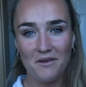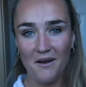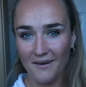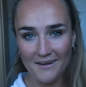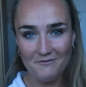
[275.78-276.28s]

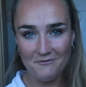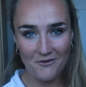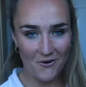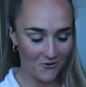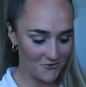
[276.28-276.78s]
not eating
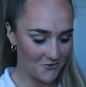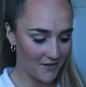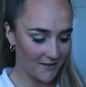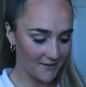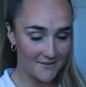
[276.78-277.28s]
for hours on
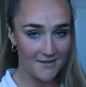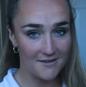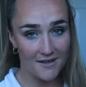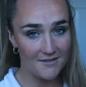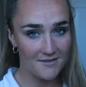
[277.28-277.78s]
end, because
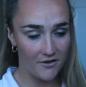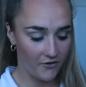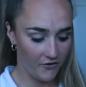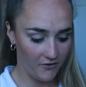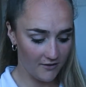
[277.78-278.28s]
that's not
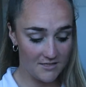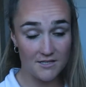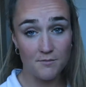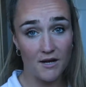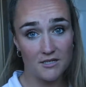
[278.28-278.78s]
good, and it's
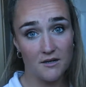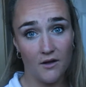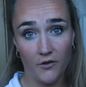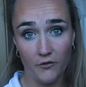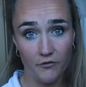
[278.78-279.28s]
especially
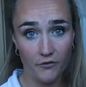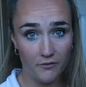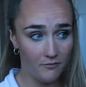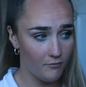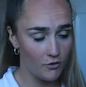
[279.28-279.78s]
not good
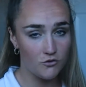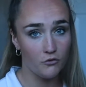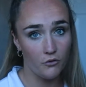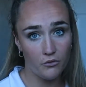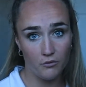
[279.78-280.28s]
for muscle
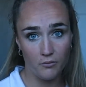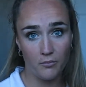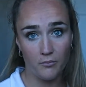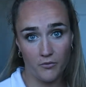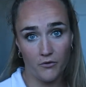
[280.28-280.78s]
growth or
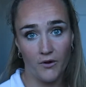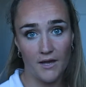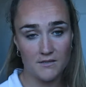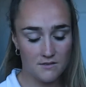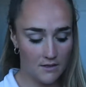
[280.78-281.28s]

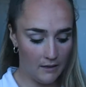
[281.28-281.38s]
progress.